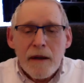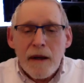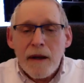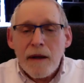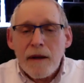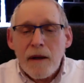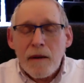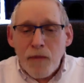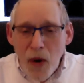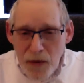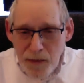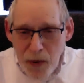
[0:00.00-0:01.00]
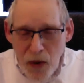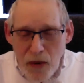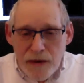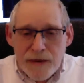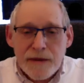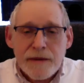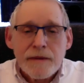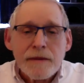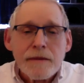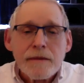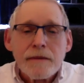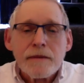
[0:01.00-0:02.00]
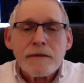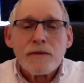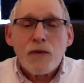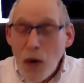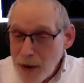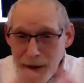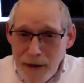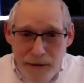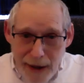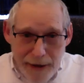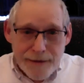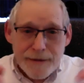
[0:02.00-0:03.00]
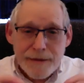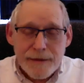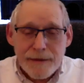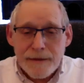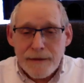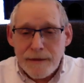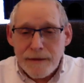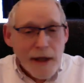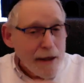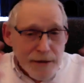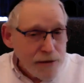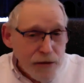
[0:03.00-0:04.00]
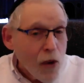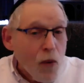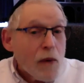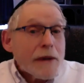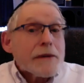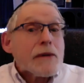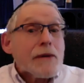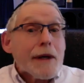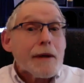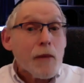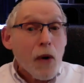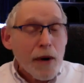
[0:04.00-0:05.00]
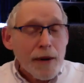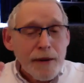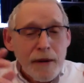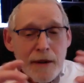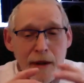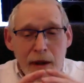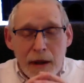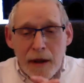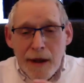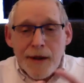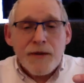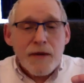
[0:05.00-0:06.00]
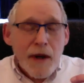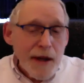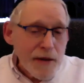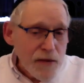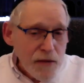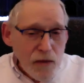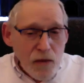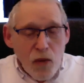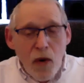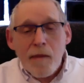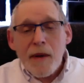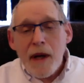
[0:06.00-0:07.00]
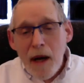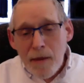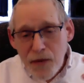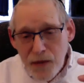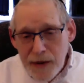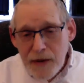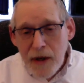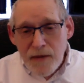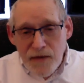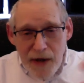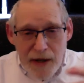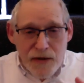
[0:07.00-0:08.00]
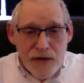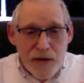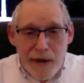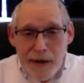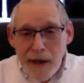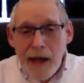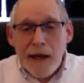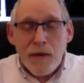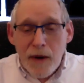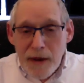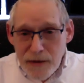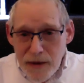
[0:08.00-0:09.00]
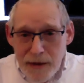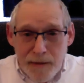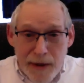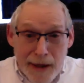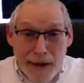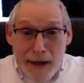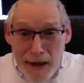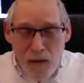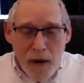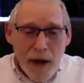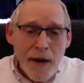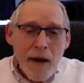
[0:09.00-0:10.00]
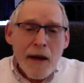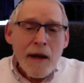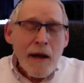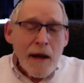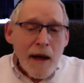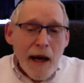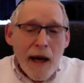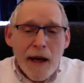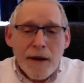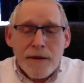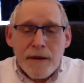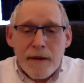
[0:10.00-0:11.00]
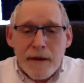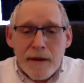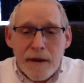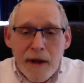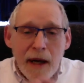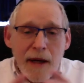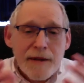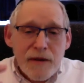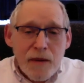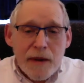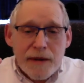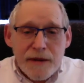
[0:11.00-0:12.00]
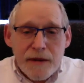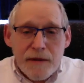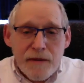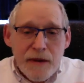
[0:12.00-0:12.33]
on both poles all year round. There's no winter anymore. It's warming up 3 times faster than anywhere else on the planet anyway, and the consequences of